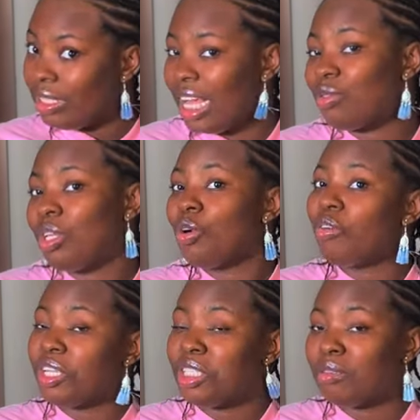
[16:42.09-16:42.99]
That's what they
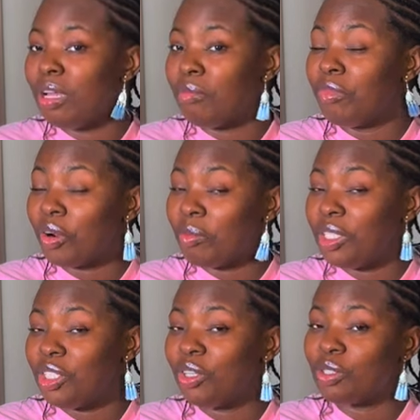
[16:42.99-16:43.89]
call
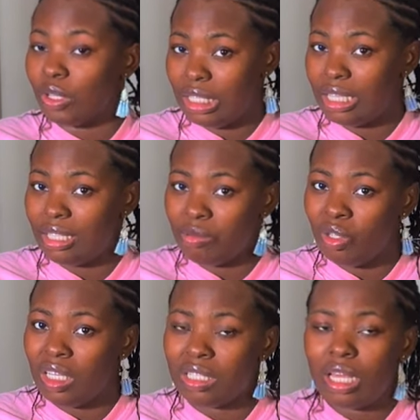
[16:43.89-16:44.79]
recommendations or
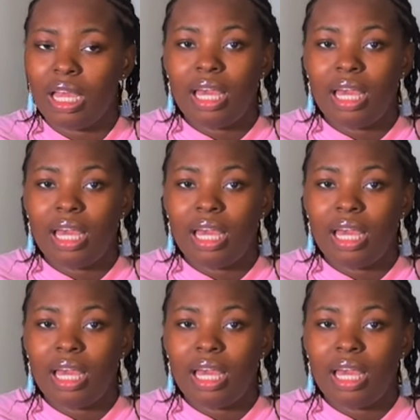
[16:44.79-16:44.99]
testimonies.